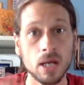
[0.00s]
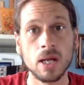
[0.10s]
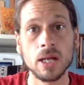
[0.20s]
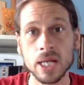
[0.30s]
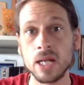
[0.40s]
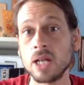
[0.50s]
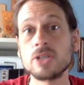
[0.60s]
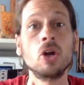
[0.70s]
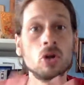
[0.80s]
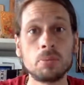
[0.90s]
Again, a
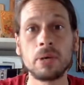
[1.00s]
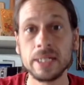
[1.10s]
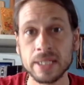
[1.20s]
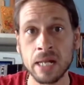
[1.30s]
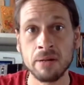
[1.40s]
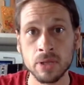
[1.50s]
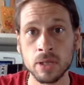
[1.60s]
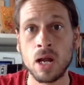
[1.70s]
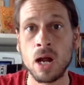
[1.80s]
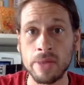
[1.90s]
total breakdown of the
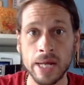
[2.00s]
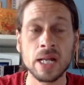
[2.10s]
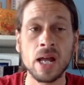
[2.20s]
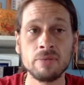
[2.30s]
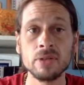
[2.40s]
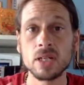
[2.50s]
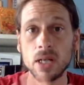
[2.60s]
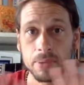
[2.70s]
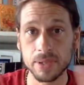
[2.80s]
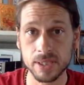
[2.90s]
law. That kind of
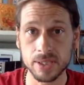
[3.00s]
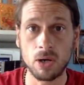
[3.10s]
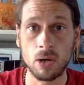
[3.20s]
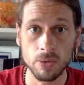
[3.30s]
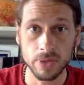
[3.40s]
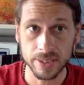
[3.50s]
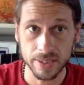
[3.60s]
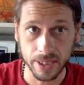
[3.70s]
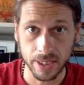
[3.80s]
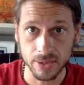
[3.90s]
encompasses all these
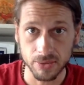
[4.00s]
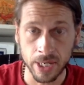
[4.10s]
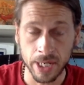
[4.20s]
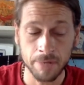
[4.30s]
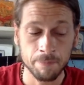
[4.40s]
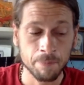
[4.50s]
things, right?